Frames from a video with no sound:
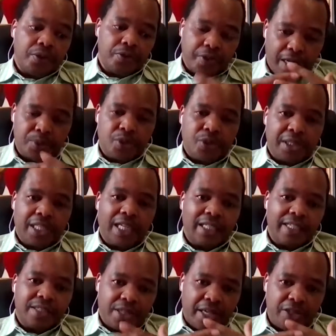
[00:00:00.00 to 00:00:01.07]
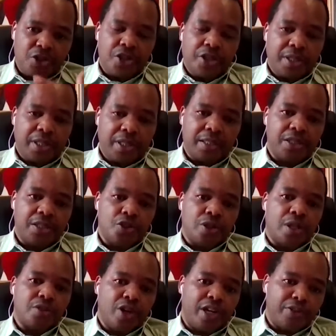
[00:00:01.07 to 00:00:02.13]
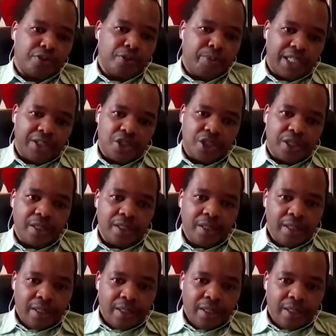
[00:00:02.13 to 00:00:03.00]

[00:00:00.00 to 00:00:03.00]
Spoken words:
come to a realization that digital transformation